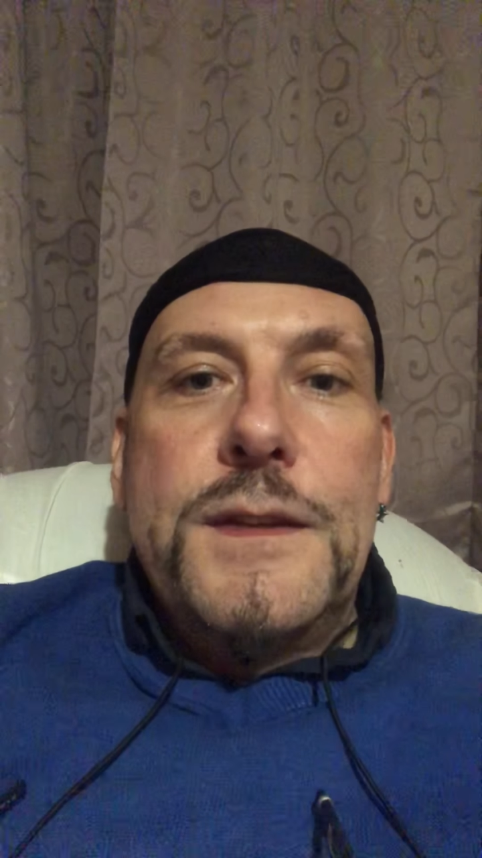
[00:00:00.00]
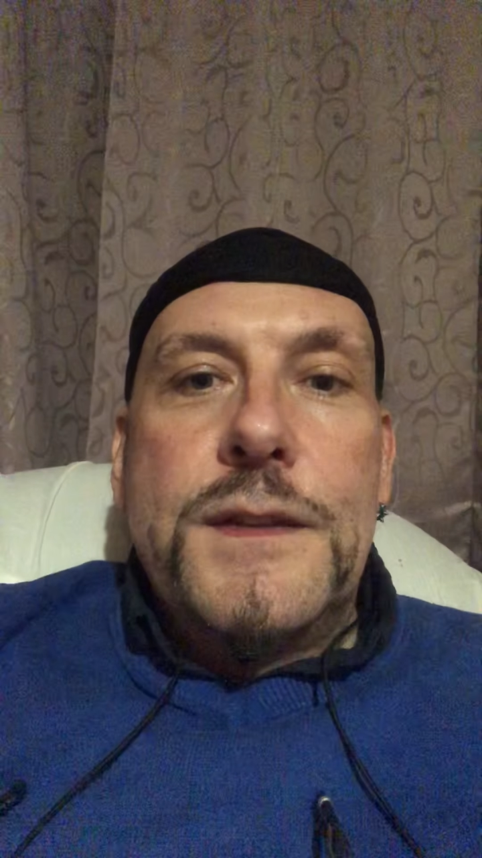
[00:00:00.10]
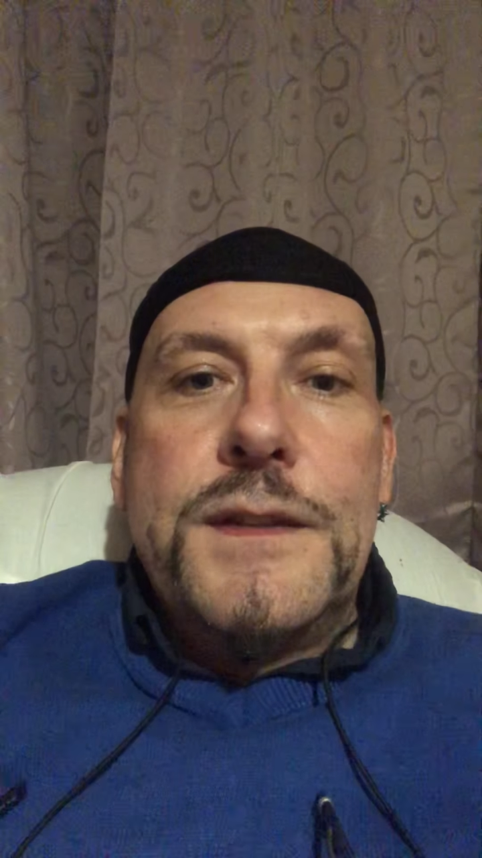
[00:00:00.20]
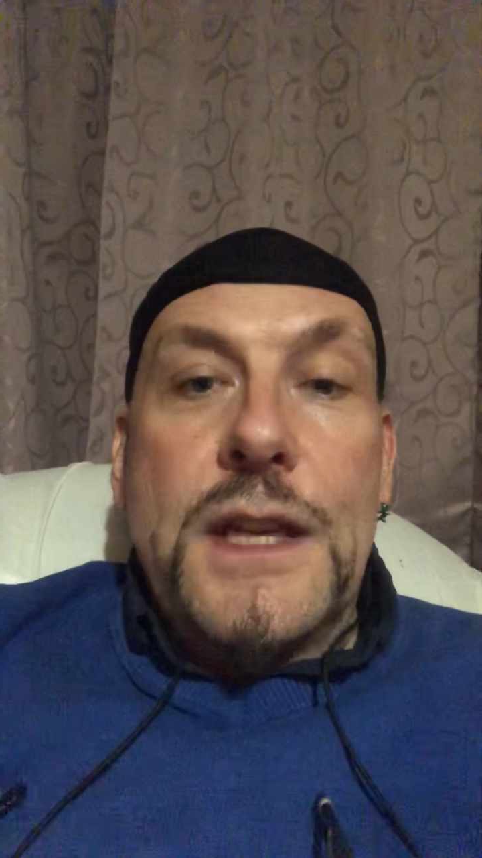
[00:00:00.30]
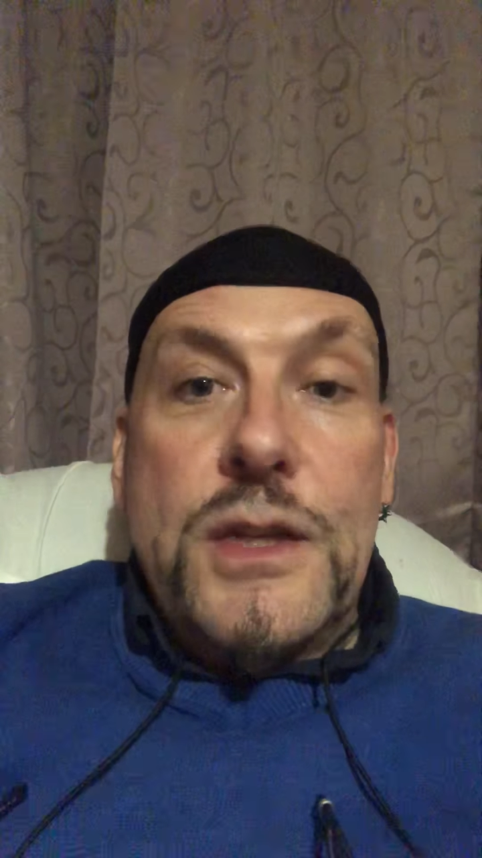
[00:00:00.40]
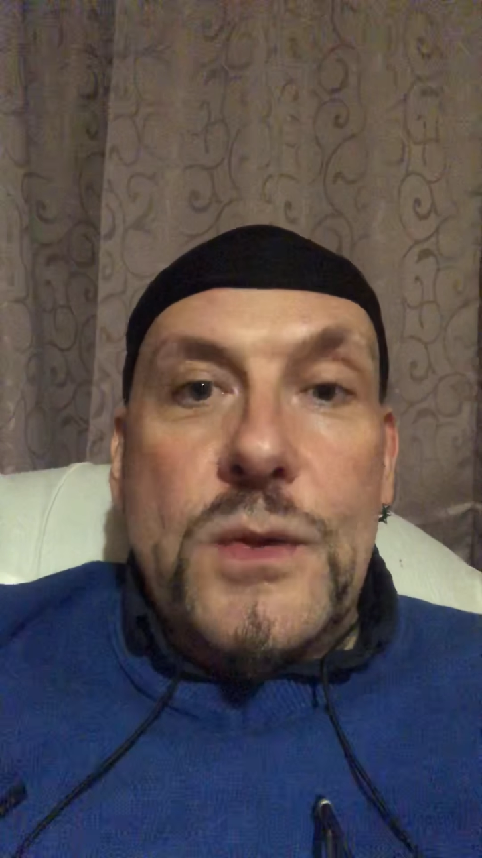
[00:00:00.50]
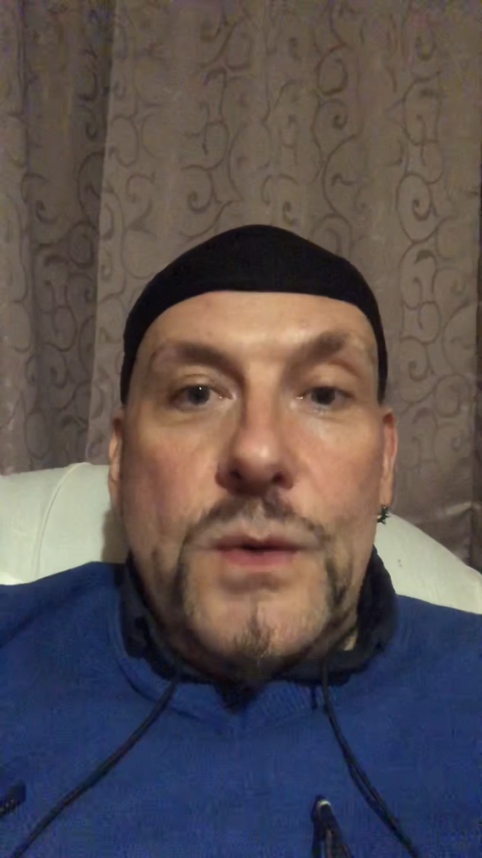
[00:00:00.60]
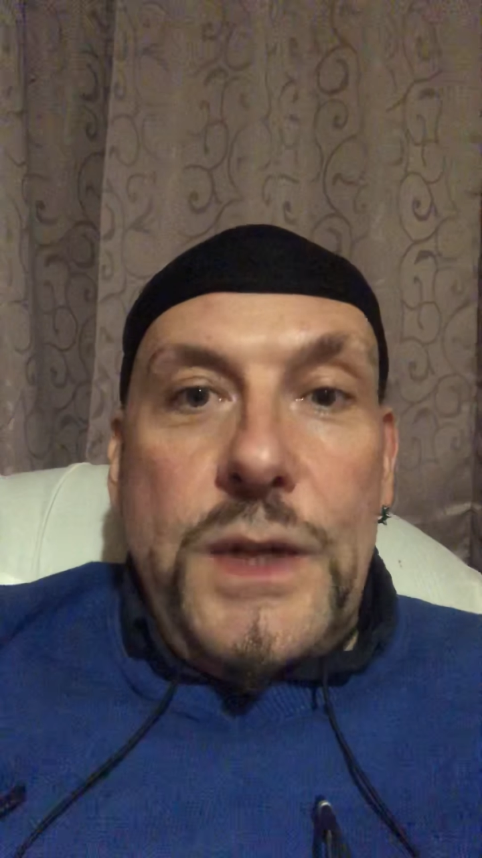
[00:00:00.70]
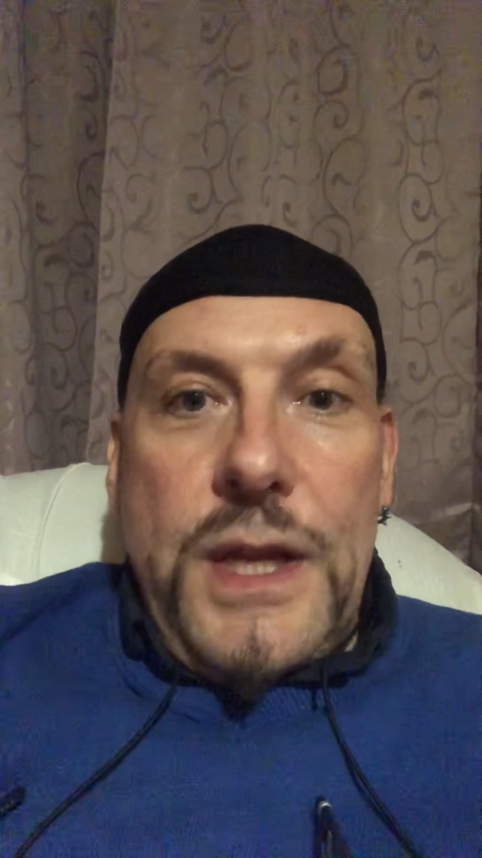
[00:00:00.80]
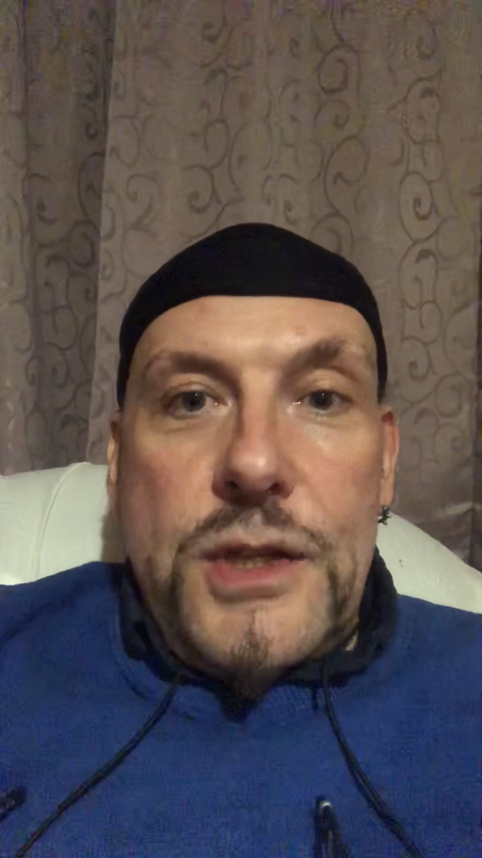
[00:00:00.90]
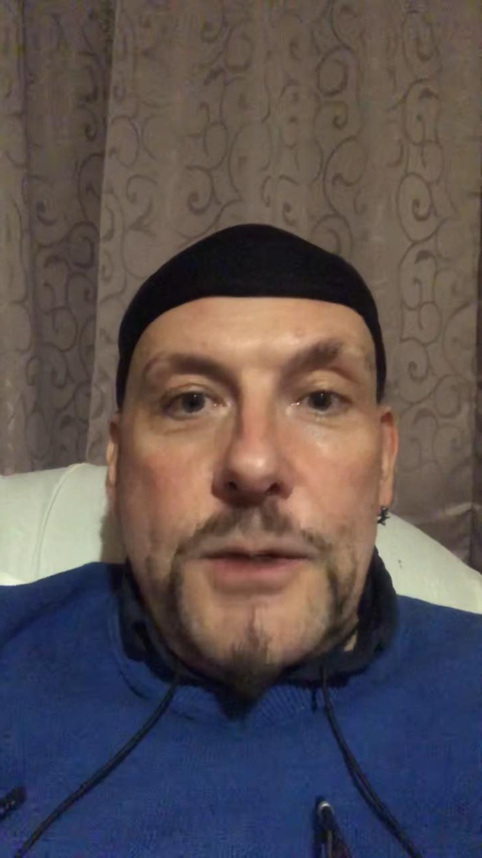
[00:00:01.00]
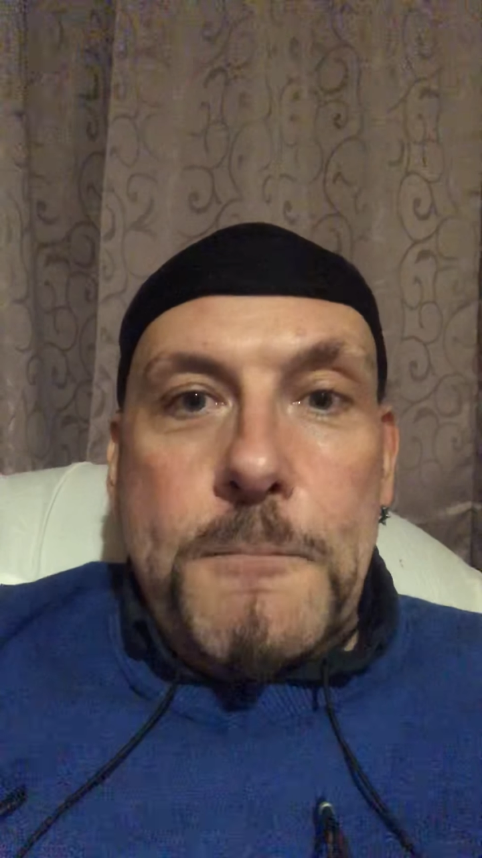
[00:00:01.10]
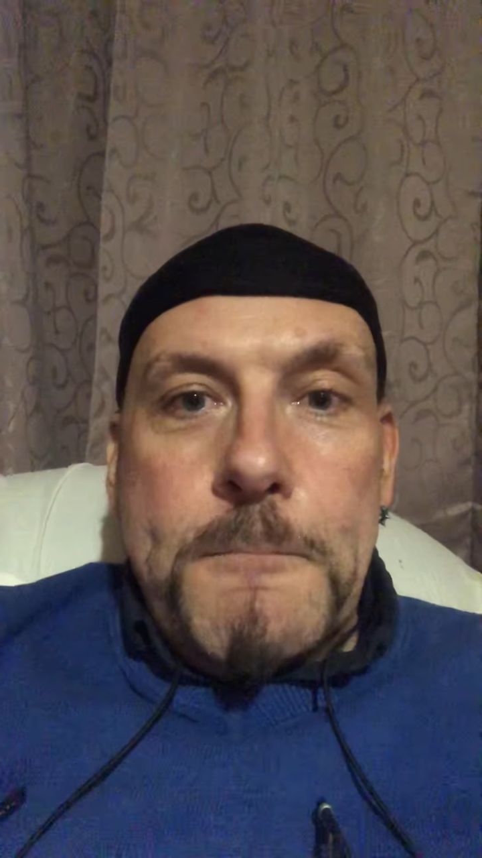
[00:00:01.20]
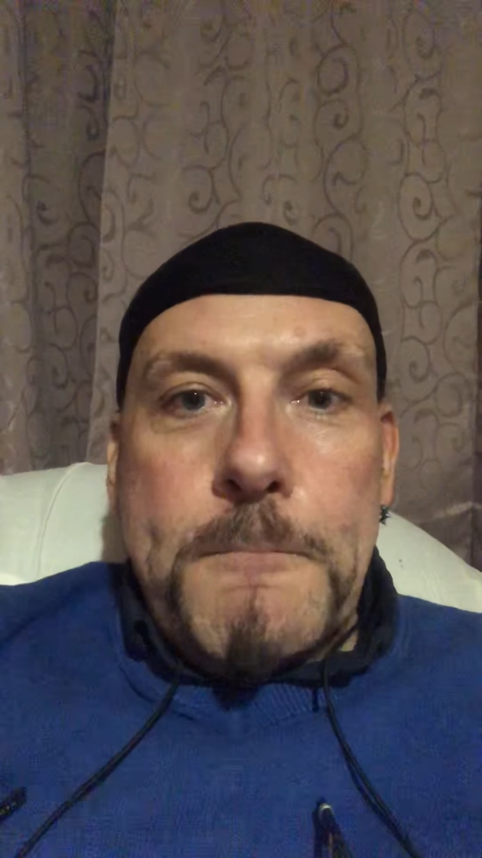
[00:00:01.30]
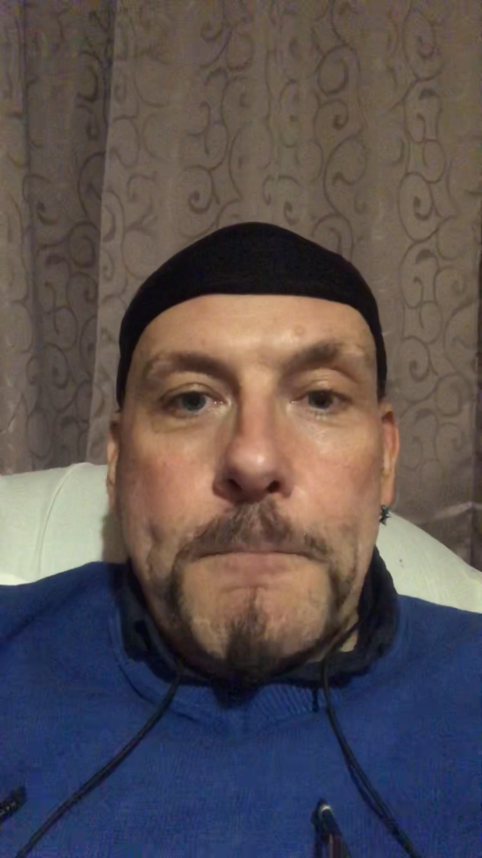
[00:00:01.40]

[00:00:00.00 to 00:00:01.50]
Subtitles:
sexual addiction,